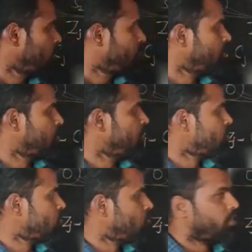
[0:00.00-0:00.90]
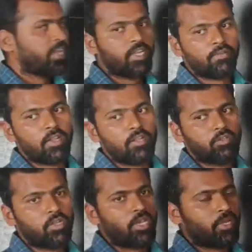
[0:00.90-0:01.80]
which means no negative value
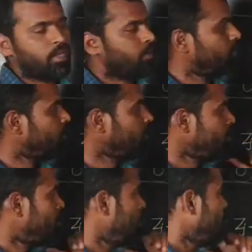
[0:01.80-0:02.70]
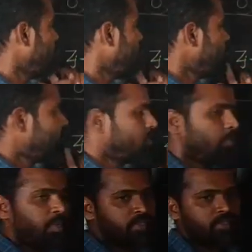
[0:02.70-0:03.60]
should occur in the Zj
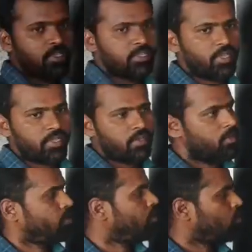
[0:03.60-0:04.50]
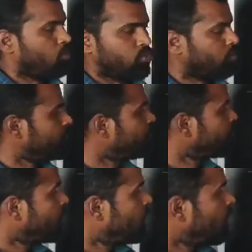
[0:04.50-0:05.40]
minus Cj rows.
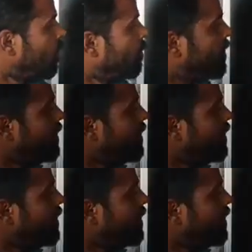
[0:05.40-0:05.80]
But